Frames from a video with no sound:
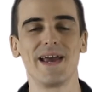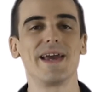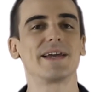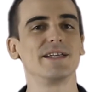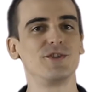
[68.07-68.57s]

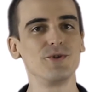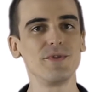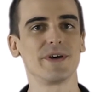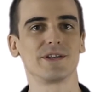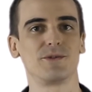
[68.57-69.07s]
It can do
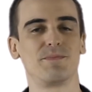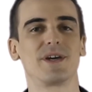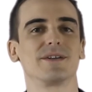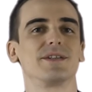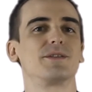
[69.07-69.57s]
this
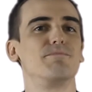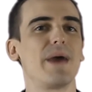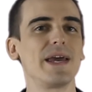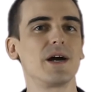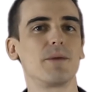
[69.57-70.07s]
because it's
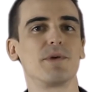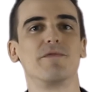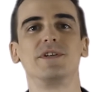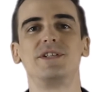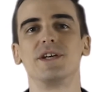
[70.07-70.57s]
made up
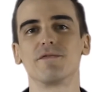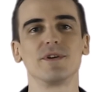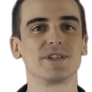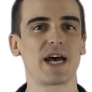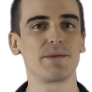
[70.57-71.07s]
of a
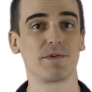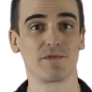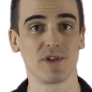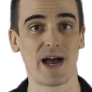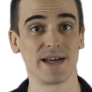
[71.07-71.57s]
different type
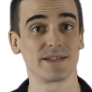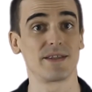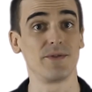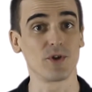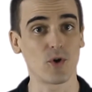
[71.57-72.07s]
of glass
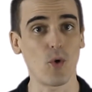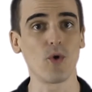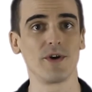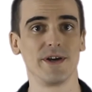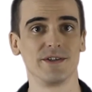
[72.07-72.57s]
than the
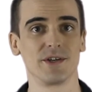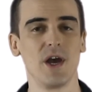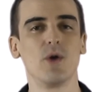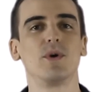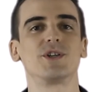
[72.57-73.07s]
core is,
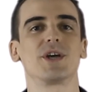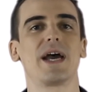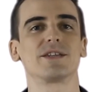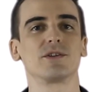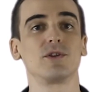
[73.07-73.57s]
which
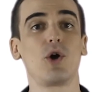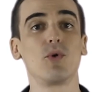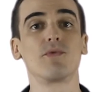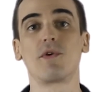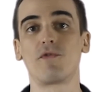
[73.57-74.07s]
has a
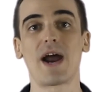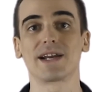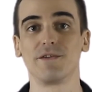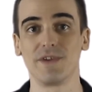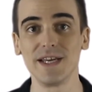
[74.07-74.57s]
lower
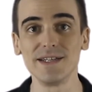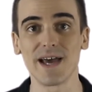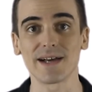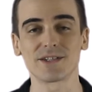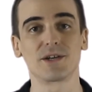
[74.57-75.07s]
refractive
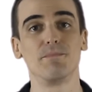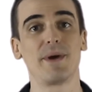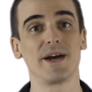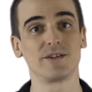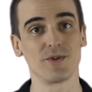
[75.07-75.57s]
index
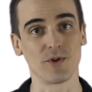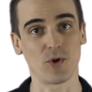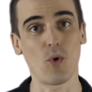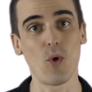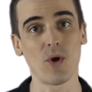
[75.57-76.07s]
compared to the
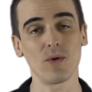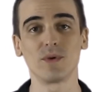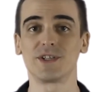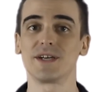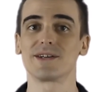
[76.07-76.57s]
core,
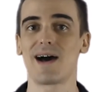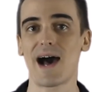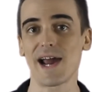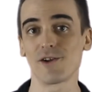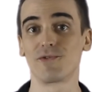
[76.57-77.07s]
which has a
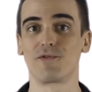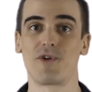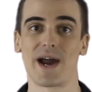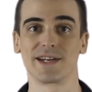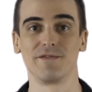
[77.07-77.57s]
higher
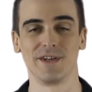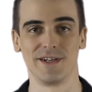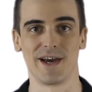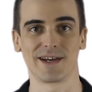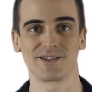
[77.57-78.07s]
refractive
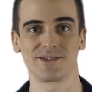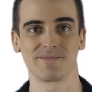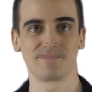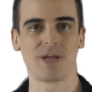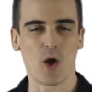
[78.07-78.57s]
index.
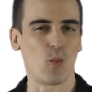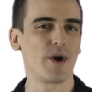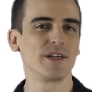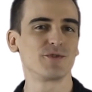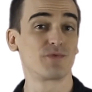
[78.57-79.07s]

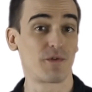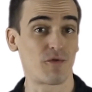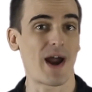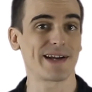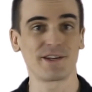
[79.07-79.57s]
What is
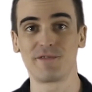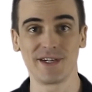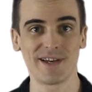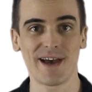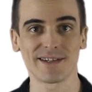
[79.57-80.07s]
refractive
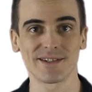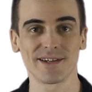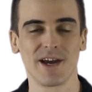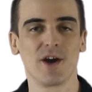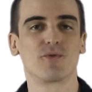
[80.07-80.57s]
index?
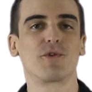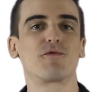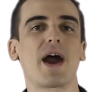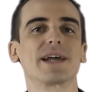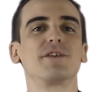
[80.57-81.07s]

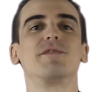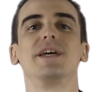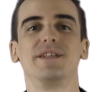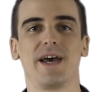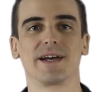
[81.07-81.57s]
Refractive
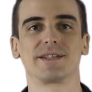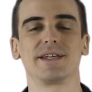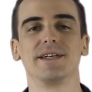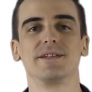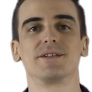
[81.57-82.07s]
index
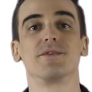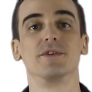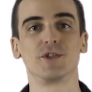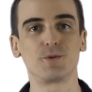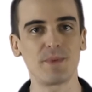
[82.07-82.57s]
is
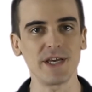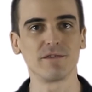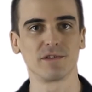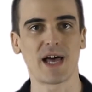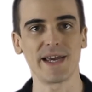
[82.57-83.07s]
the speed
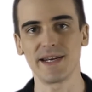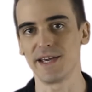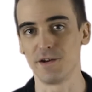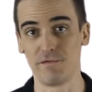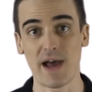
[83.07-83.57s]
of light
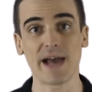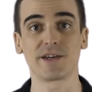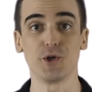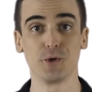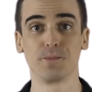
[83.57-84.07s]
in a
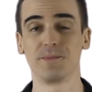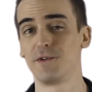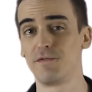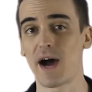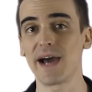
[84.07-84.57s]
vacuum
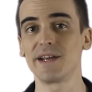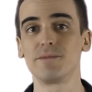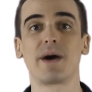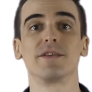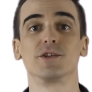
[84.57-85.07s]

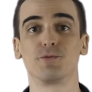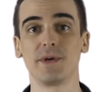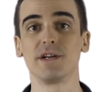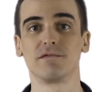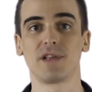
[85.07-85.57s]
divided by the
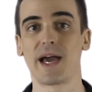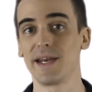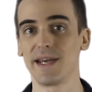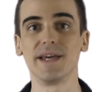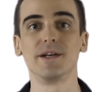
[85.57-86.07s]
speed of
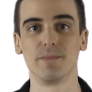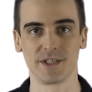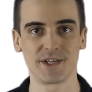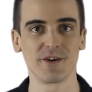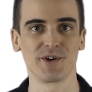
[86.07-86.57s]
light in a
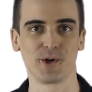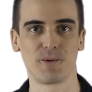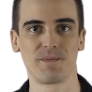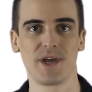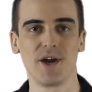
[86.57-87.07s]

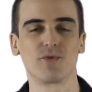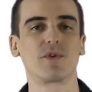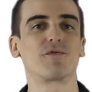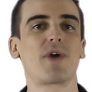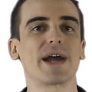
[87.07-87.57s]
material.
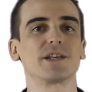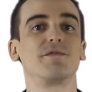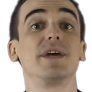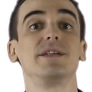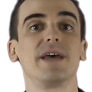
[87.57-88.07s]

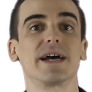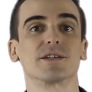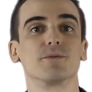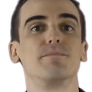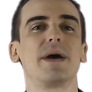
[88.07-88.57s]
Refractive
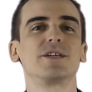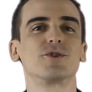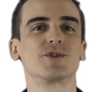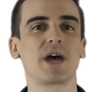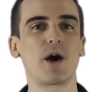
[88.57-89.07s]
index
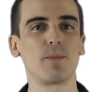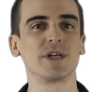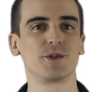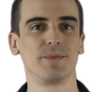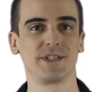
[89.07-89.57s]
measures how
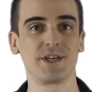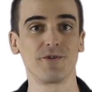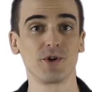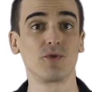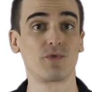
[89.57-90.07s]
much a
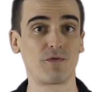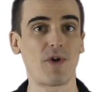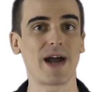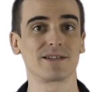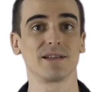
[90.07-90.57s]
material
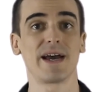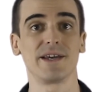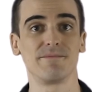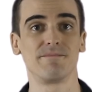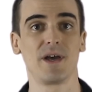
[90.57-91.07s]
refracts
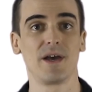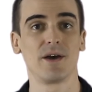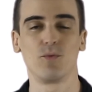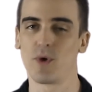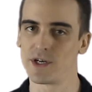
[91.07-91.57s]
light.
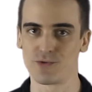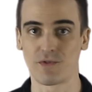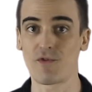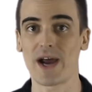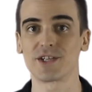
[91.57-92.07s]
And what is
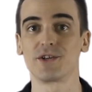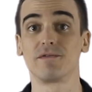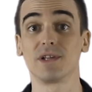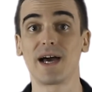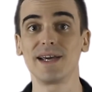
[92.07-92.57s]
refraction
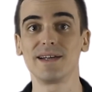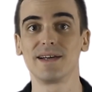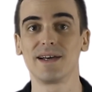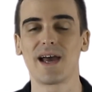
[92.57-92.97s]
of light?